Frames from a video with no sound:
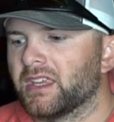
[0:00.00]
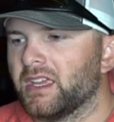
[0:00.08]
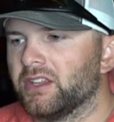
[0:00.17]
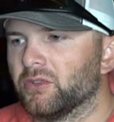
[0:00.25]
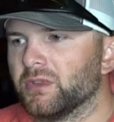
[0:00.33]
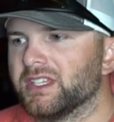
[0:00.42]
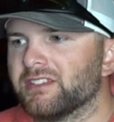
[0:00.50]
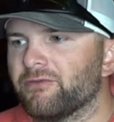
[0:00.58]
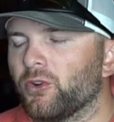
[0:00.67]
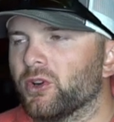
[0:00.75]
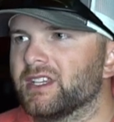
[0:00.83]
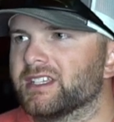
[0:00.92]
And the reason
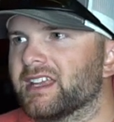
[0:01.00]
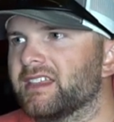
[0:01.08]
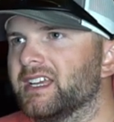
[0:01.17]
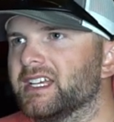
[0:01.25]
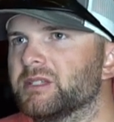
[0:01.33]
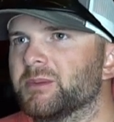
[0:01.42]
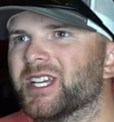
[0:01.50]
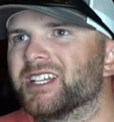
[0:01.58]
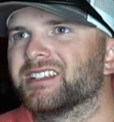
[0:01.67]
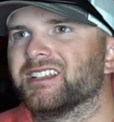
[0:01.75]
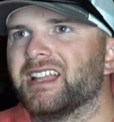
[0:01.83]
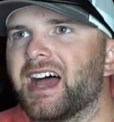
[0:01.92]
for this, I think, is
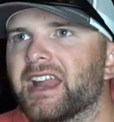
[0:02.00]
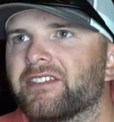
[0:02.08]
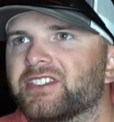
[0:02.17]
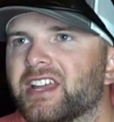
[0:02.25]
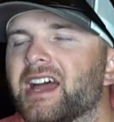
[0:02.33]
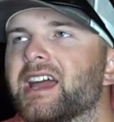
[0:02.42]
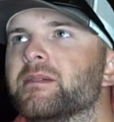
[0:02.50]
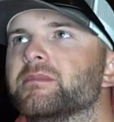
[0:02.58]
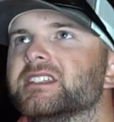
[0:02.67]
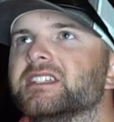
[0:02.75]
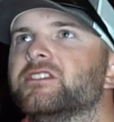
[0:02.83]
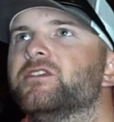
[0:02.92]
because a lot of
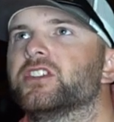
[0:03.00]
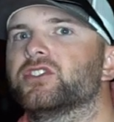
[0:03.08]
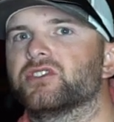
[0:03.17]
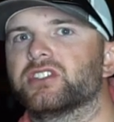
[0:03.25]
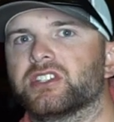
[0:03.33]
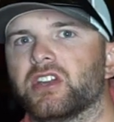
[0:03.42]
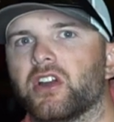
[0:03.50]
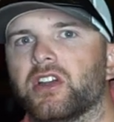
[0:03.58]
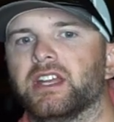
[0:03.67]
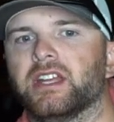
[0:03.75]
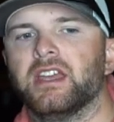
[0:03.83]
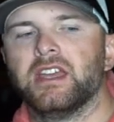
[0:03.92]
times these fish are
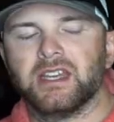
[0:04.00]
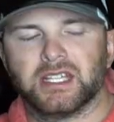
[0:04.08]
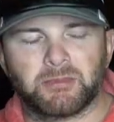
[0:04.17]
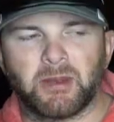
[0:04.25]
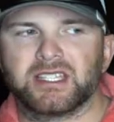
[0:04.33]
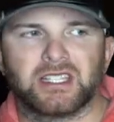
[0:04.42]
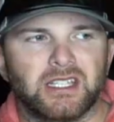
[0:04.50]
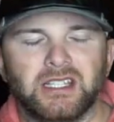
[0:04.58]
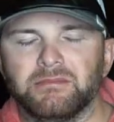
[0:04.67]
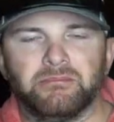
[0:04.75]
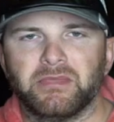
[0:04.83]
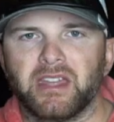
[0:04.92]
starting, it's
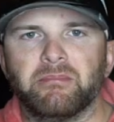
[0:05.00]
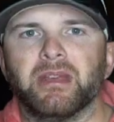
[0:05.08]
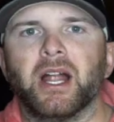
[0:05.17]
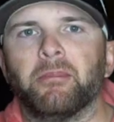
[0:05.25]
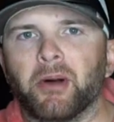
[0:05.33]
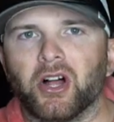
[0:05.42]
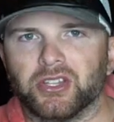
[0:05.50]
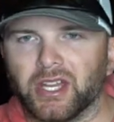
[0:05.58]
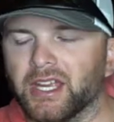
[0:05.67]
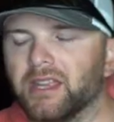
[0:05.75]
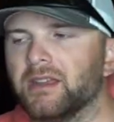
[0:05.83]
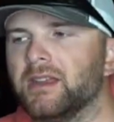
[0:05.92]
basically, they've been up all
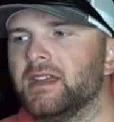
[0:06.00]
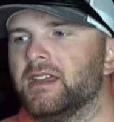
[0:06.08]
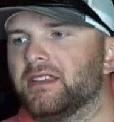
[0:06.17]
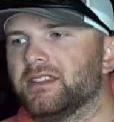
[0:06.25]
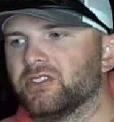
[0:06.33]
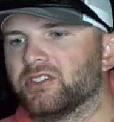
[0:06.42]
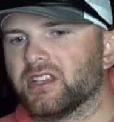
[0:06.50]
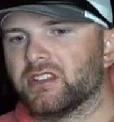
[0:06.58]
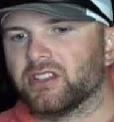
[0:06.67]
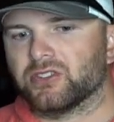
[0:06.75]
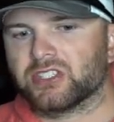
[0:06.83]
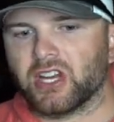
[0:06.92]
night.
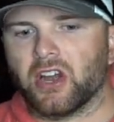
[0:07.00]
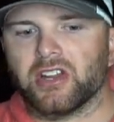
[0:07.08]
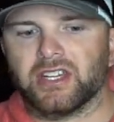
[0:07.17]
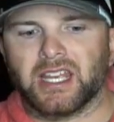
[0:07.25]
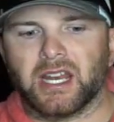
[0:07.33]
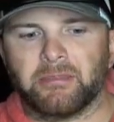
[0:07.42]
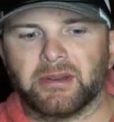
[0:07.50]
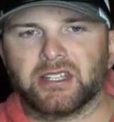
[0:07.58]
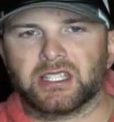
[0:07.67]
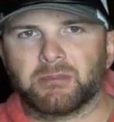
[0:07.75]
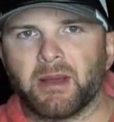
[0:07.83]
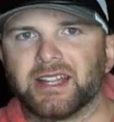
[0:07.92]
They're starting to get up into
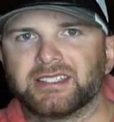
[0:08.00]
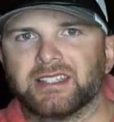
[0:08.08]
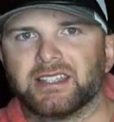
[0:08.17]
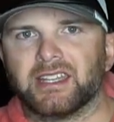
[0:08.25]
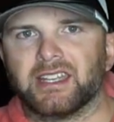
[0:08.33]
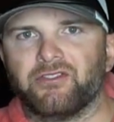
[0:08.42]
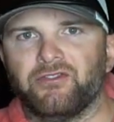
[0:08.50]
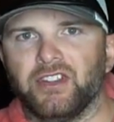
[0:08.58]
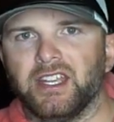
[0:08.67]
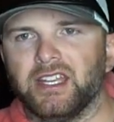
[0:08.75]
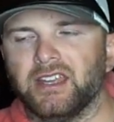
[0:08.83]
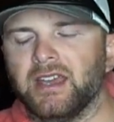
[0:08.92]
the spots that they can
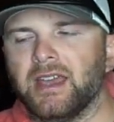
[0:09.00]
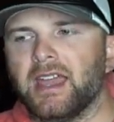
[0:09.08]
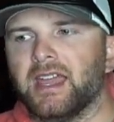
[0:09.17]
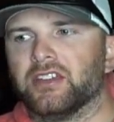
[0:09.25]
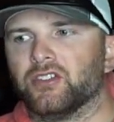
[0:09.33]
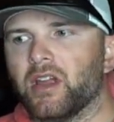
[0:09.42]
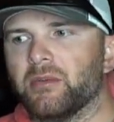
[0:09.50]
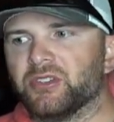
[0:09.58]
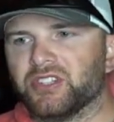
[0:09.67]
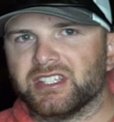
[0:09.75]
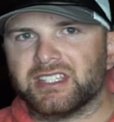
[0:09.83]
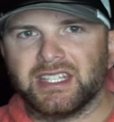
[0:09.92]
feed and they're able
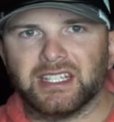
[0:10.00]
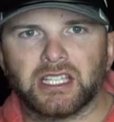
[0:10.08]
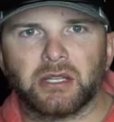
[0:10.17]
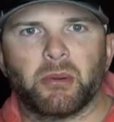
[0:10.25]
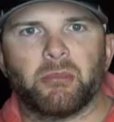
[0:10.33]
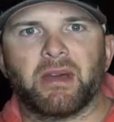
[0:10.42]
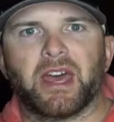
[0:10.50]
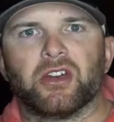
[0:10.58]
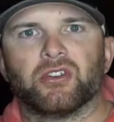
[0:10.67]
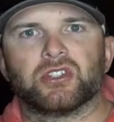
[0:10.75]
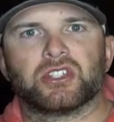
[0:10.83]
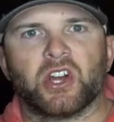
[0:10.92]
to see a little bit
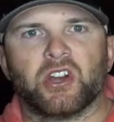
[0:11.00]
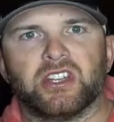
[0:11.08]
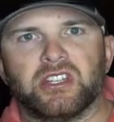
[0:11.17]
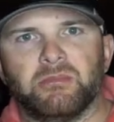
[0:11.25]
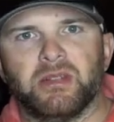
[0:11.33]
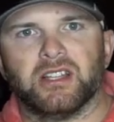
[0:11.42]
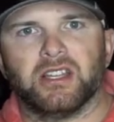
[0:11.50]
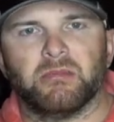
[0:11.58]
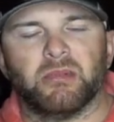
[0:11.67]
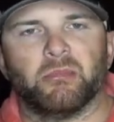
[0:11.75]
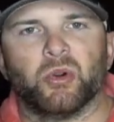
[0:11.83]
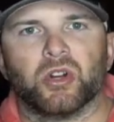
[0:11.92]
better. They're starting to be a little
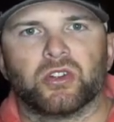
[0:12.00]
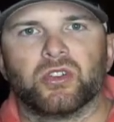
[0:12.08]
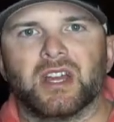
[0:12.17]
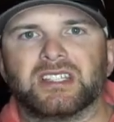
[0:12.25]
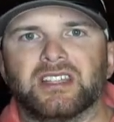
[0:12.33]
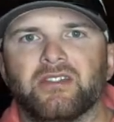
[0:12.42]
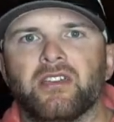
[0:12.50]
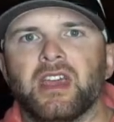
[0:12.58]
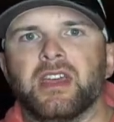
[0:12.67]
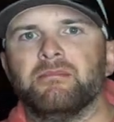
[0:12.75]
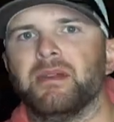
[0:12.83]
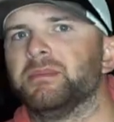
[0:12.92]
bit more aggressive.
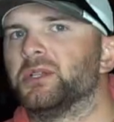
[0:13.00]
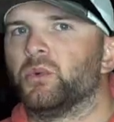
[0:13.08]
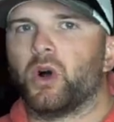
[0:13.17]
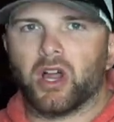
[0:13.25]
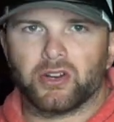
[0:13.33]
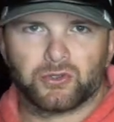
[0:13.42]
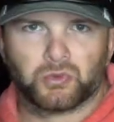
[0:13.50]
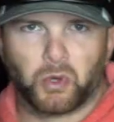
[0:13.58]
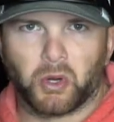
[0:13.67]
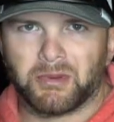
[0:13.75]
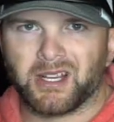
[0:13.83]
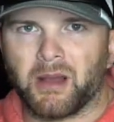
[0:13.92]
Maybe the water's
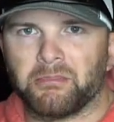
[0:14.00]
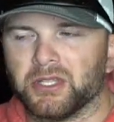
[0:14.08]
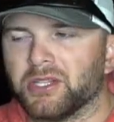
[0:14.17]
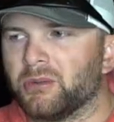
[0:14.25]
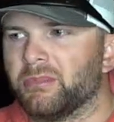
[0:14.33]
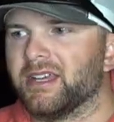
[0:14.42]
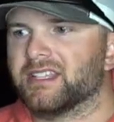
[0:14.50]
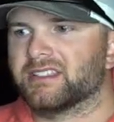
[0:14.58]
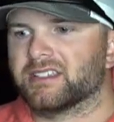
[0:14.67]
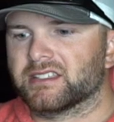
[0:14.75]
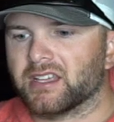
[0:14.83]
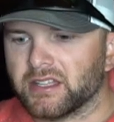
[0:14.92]
warming up a little bit as
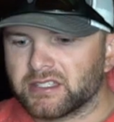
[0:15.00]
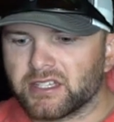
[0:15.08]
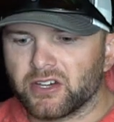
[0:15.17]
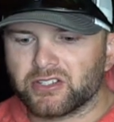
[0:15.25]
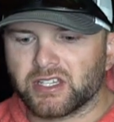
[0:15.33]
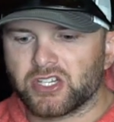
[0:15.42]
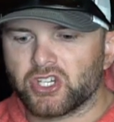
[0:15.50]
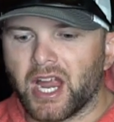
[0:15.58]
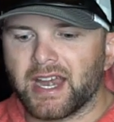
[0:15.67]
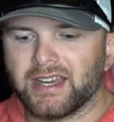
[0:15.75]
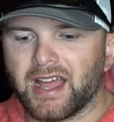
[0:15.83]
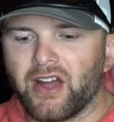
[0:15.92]
the sun starts to
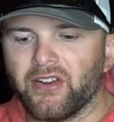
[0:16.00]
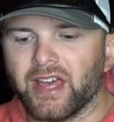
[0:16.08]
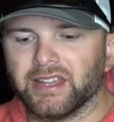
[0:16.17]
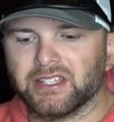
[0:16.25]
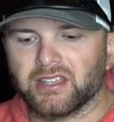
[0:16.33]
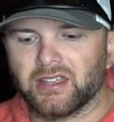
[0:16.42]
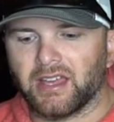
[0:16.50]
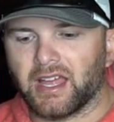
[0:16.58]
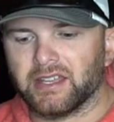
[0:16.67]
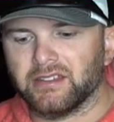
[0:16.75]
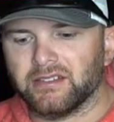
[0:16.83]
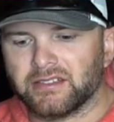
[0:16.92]
shine down
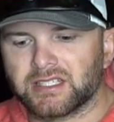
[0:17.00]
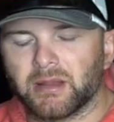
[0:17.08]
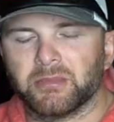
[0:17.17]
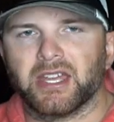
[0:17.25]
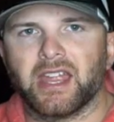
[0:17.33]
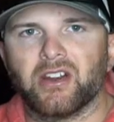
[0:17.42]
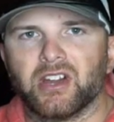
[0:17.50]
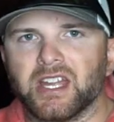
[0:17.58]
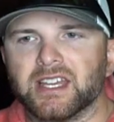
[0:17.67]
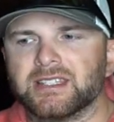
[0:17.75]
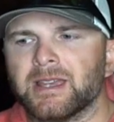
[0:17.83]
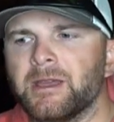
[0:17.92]
on some of the
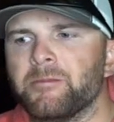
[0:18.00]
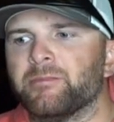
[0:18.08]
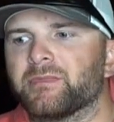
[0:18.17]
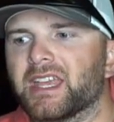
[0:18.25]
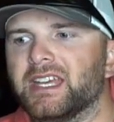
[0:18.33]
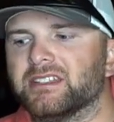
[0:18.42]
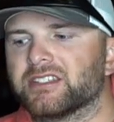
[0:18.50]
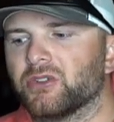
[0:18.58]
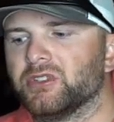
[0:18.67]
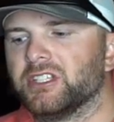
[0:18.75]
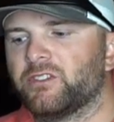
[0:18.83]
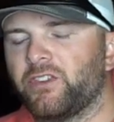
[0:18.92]
areas. And
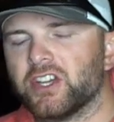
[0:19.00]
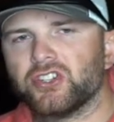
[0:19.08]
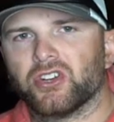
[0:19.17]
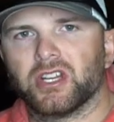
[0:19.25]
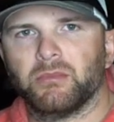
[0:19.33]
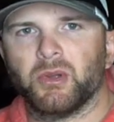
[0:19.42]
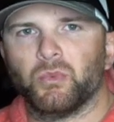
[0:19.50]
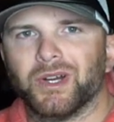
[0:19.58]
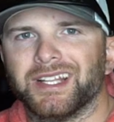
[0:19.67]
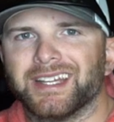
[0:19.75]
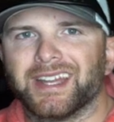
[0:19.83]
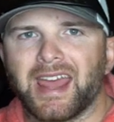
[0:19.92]
so these fish are going to be
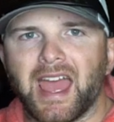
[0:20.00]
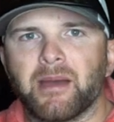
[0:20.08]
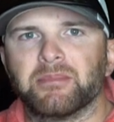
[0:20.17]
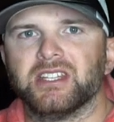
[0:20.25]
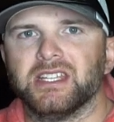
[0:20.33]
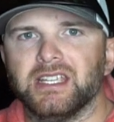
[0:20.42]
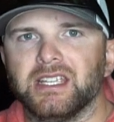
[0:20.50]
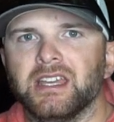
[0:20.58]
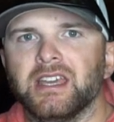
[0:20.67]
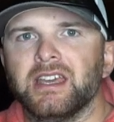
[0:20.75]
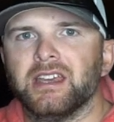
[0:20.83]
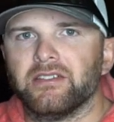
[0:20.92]
willing and apt to
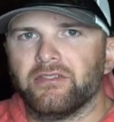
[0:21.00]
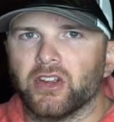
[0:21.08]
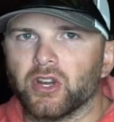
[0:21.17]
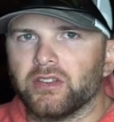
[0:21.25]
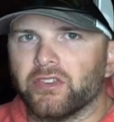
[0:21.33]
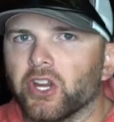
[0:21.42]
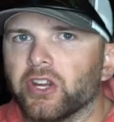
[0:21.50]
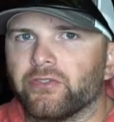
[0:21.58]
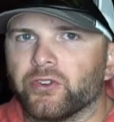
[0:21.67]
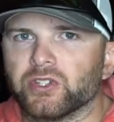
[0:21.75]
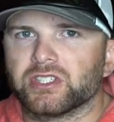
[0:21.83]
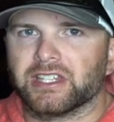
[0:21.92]
eat very, very
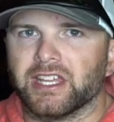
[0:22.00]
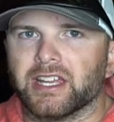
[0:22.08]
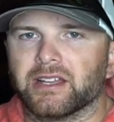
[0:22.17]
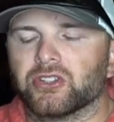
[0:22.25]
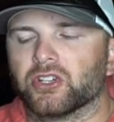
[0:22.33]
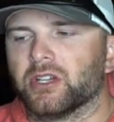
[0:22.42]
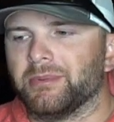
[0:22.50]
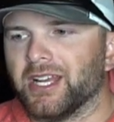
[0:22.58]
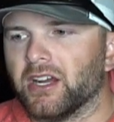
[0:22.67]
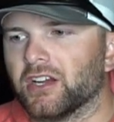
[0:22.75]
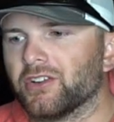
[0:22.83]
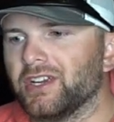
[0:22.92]
first thing. They're going to be
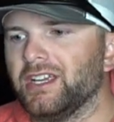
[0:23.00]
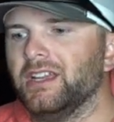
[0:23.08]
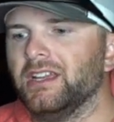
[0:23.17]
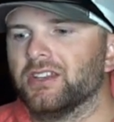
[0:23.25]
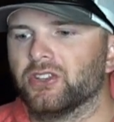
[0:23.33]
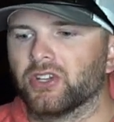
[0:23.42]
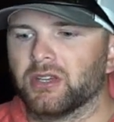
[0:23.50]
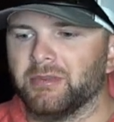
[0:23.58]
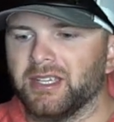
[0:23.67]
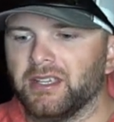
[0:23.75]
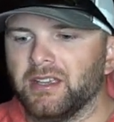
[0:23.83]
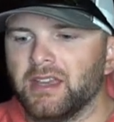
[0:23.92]
hungry. They're going to
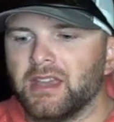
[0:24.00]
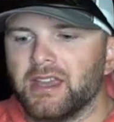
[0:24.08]
be